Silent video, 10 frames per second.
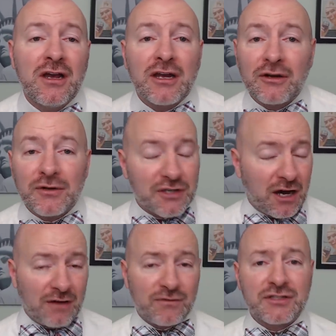You know, it's
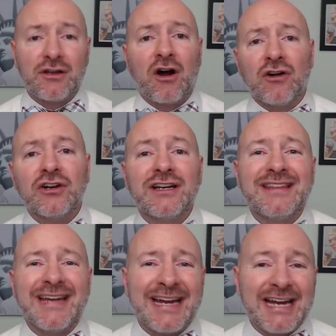obviously already
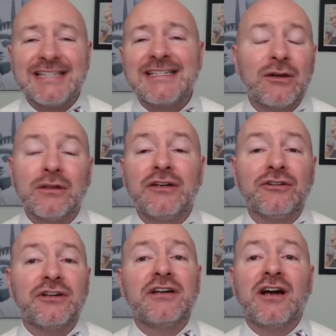the hands down
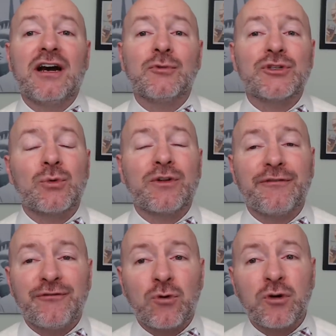leader in e commerce with a
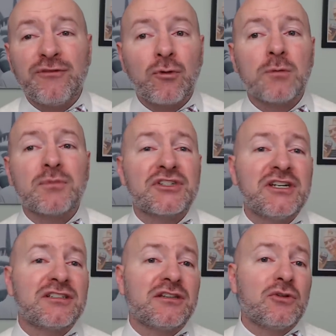
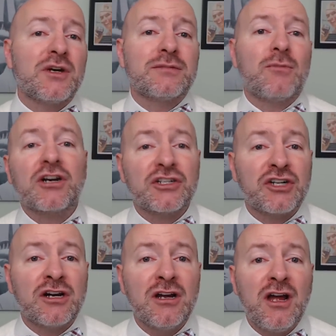44% of the US market
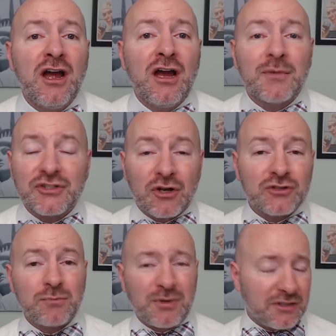share, but it's
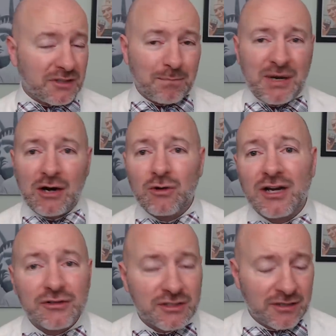also building a
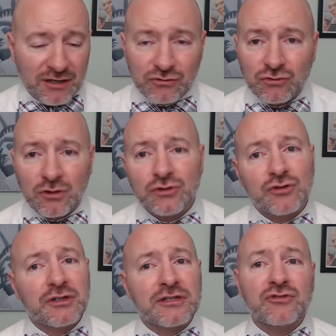powerhouse in
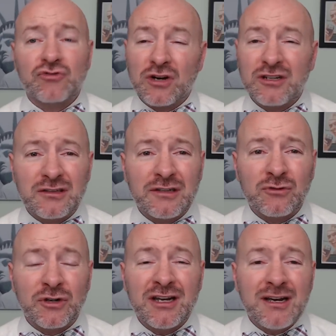groceries, drug
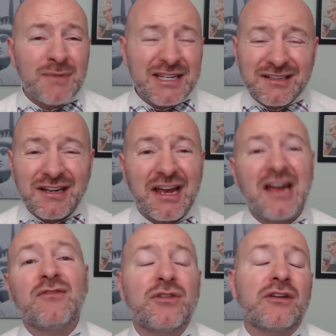delivery, basically
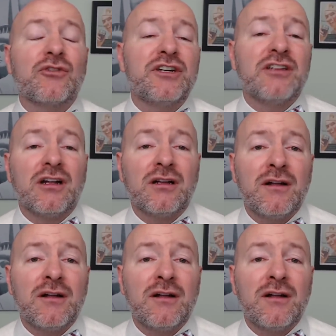everything retail.